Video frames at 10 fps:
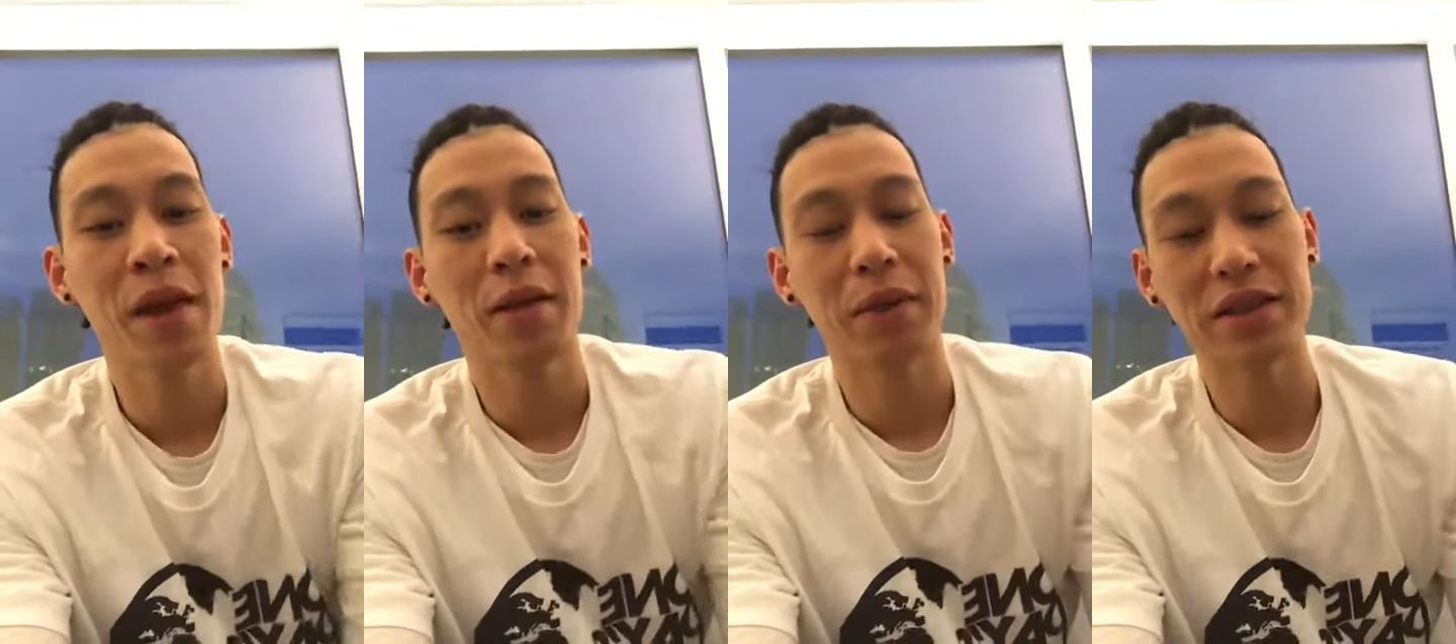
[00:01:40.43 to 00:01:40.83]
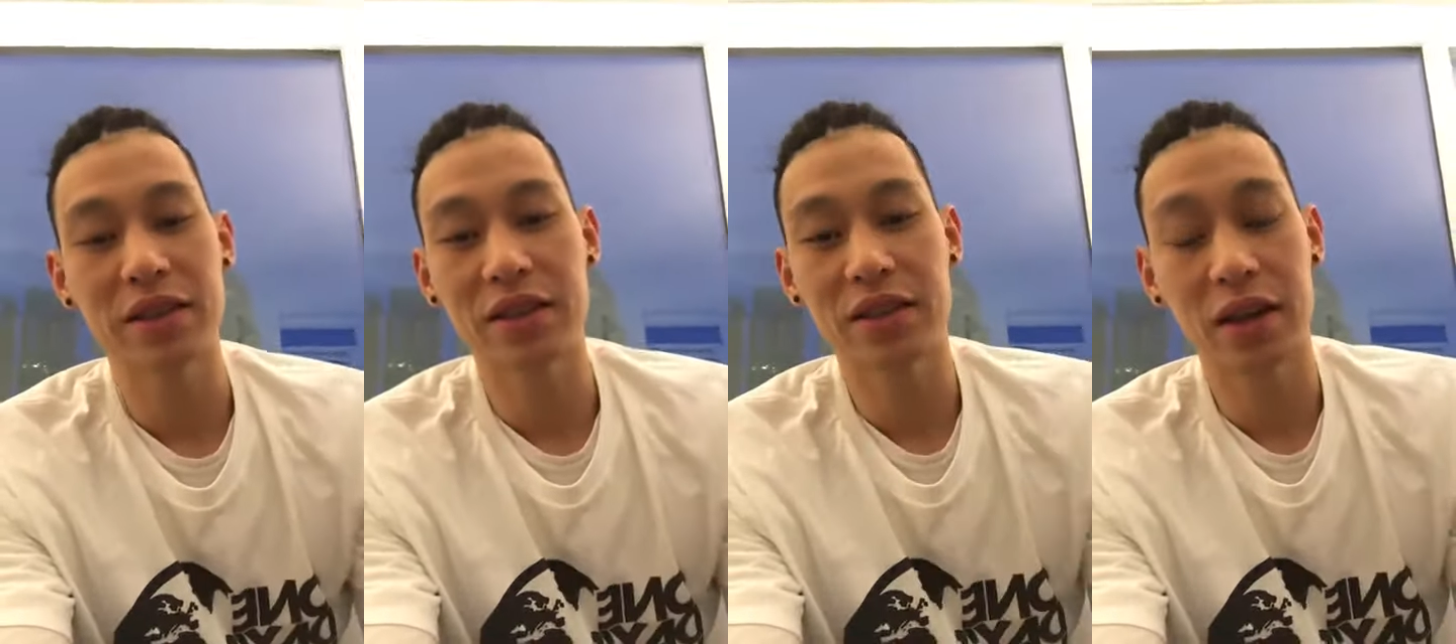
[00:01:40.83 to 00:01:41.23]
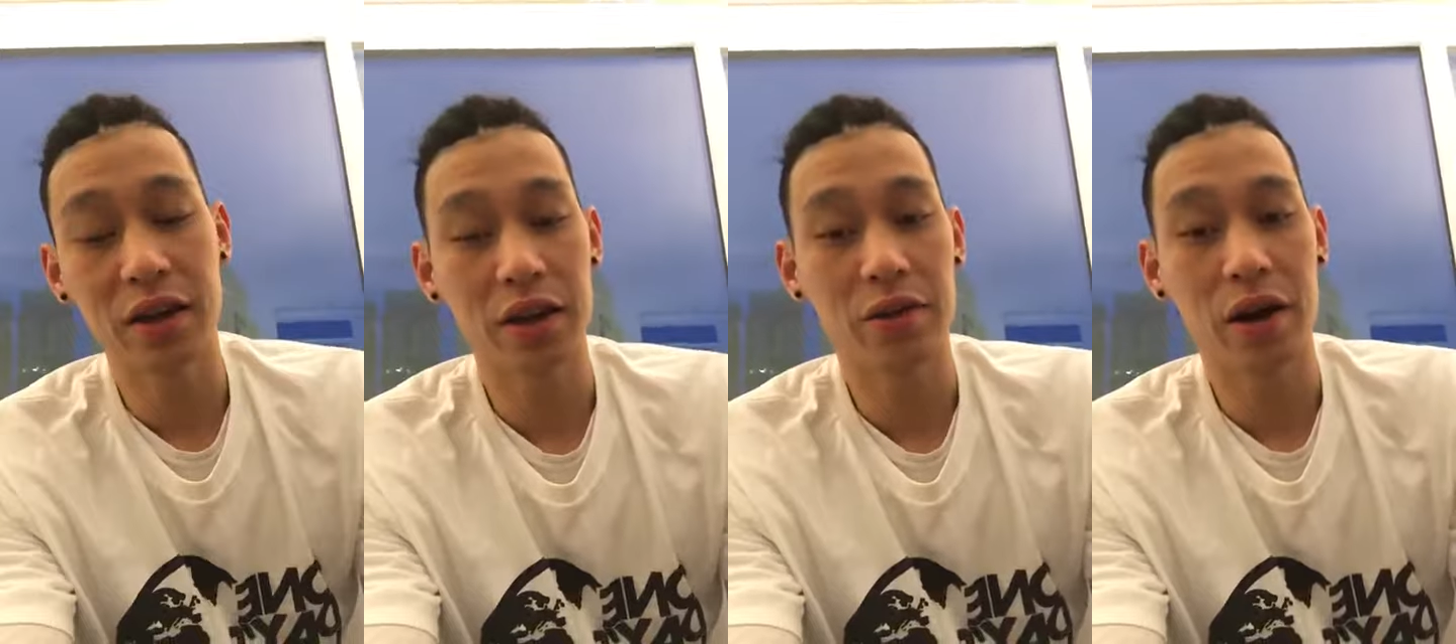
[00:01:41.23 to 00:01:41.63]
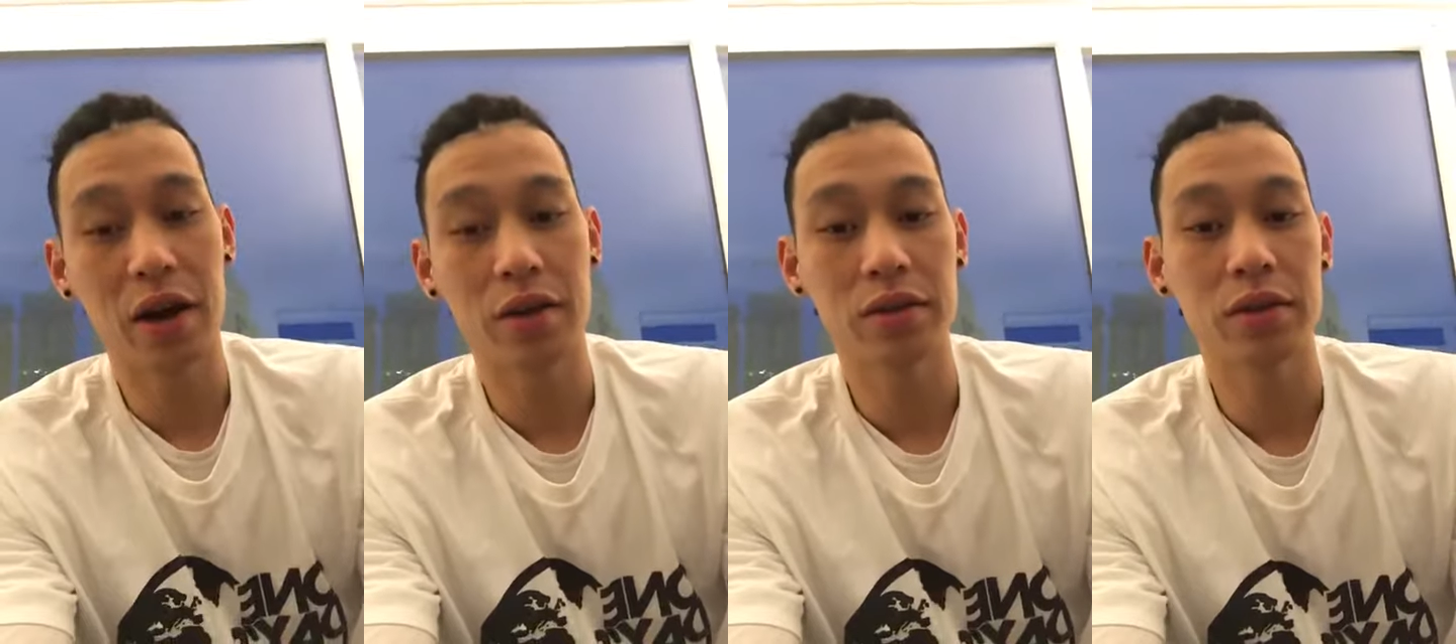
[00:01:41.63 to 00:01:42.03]
basically centered it
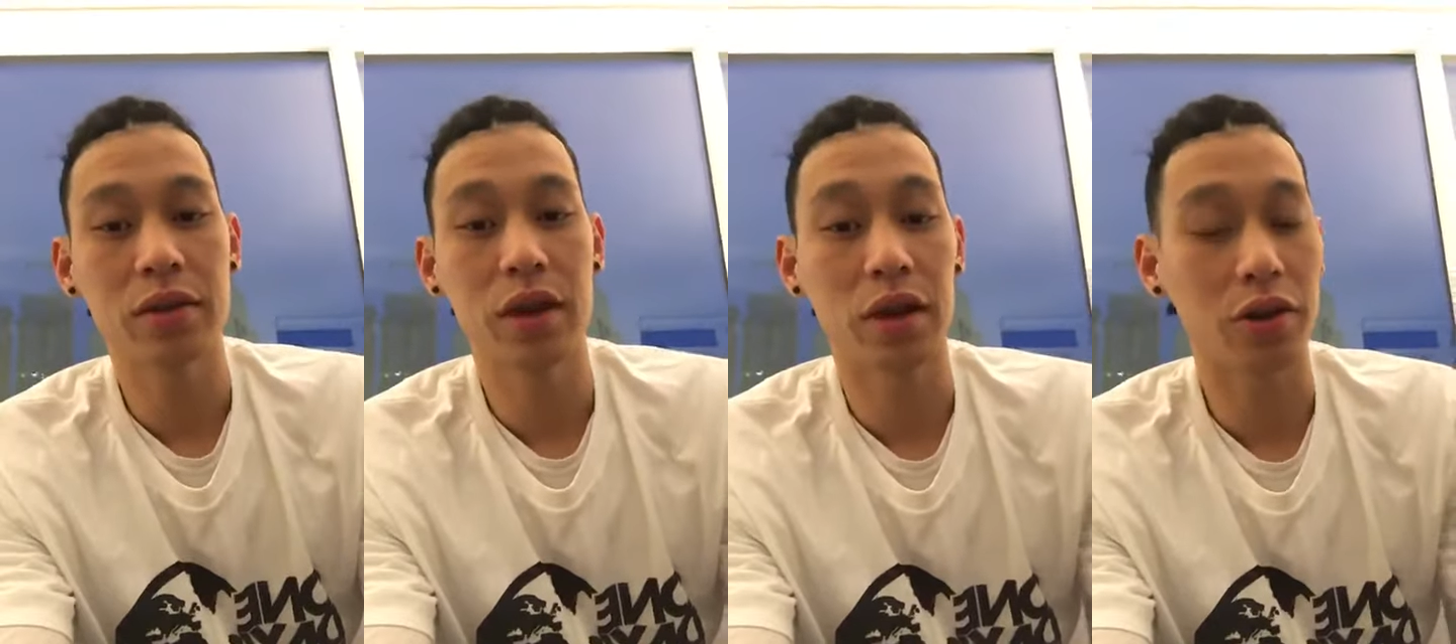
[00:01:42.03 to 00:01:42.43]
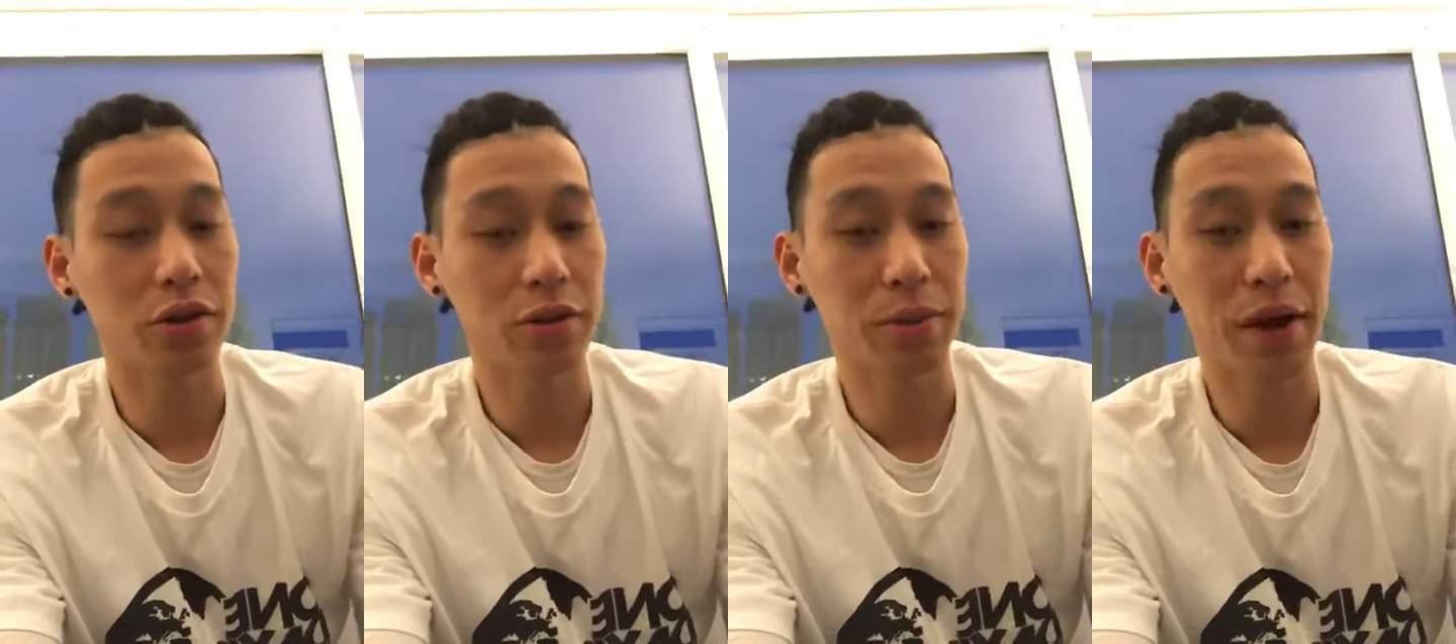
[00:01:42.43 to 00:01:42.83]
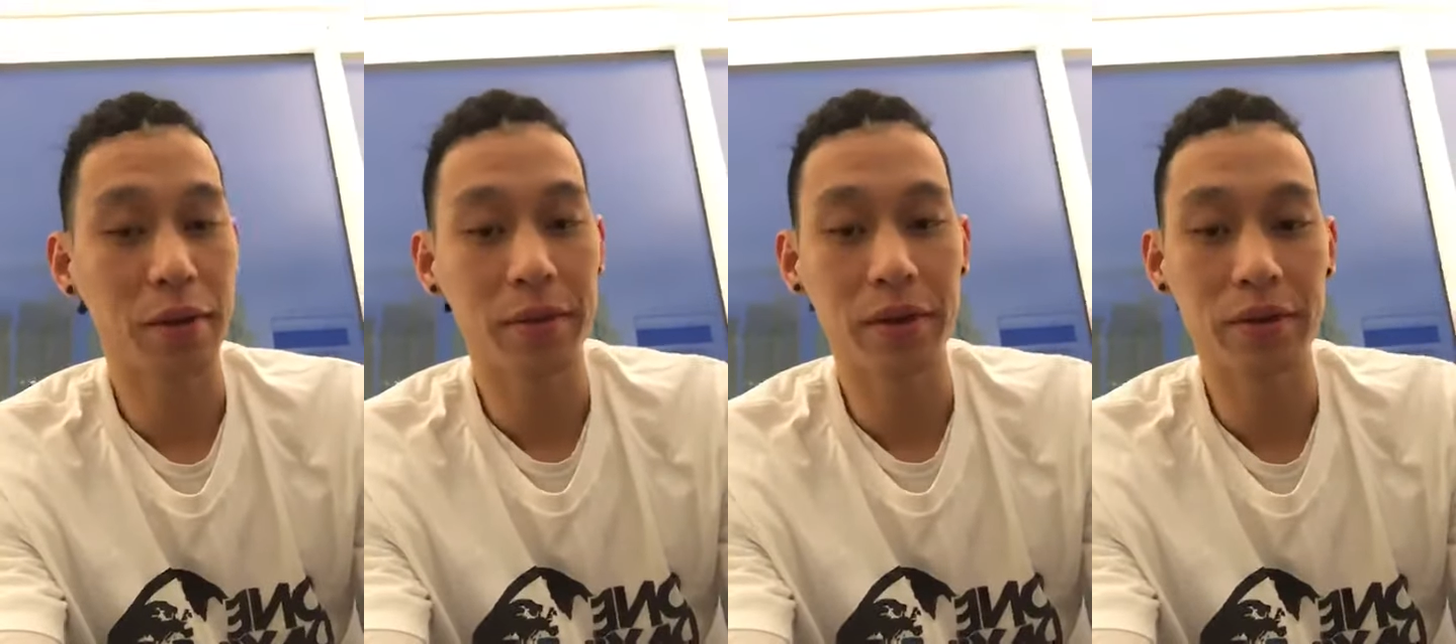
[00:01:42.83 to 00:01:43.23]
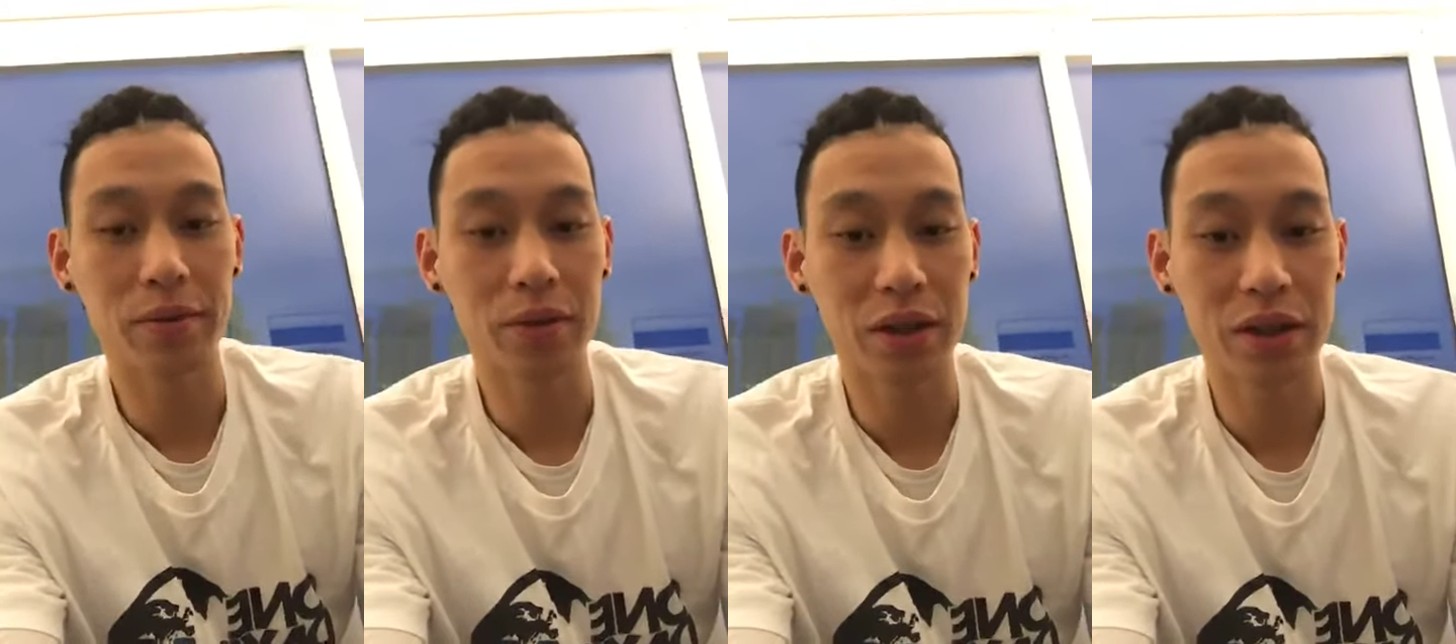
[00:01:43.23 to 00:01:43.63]
around girls' empowerment,
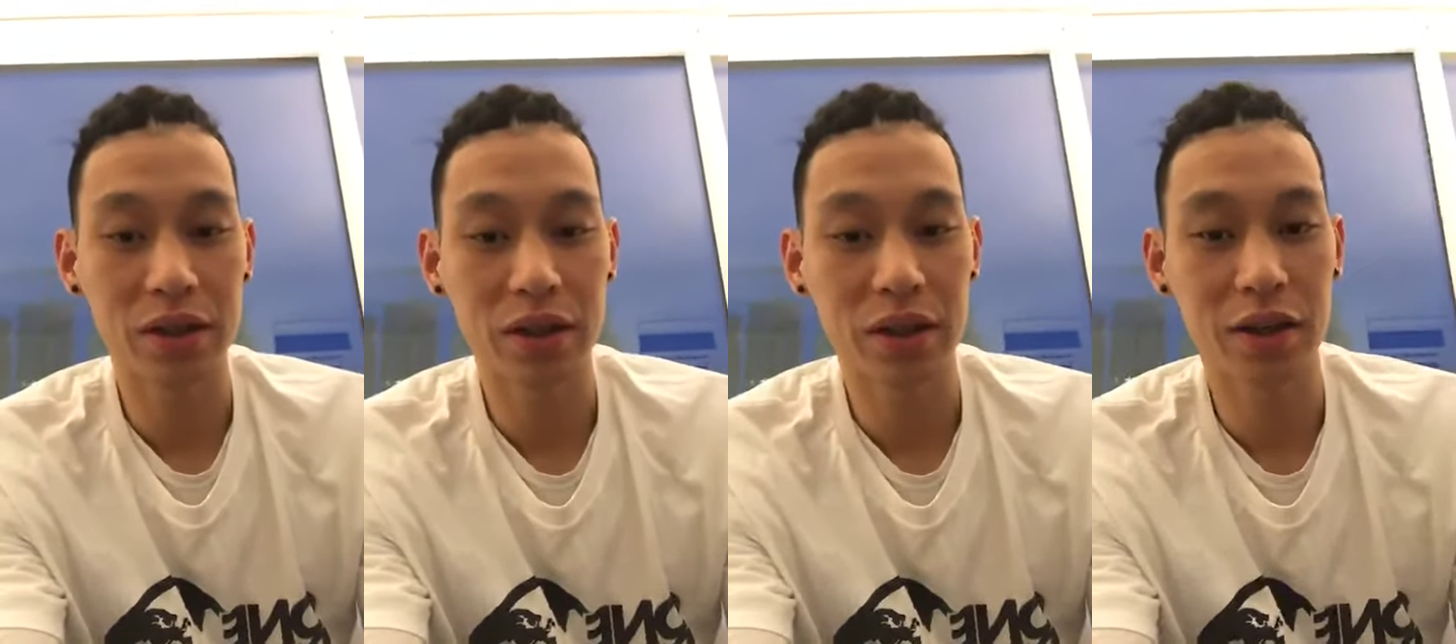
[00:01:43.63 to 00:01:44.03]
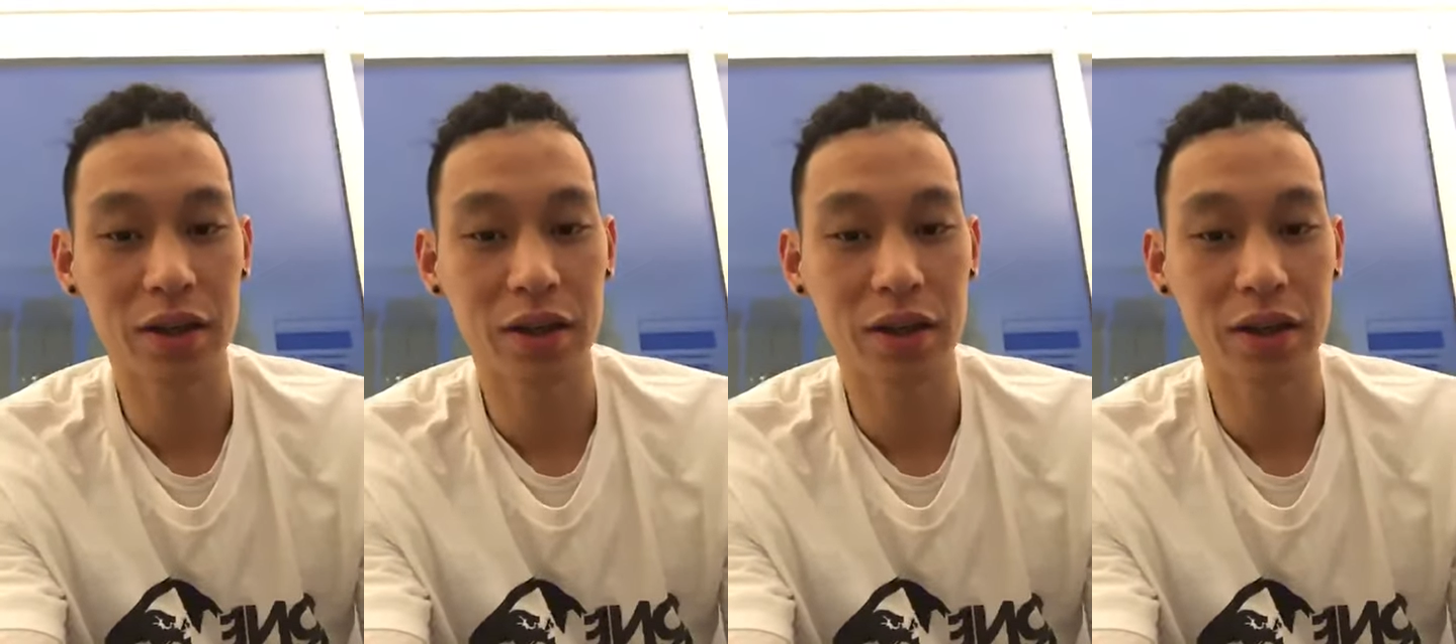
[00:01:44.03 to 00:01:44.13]
which,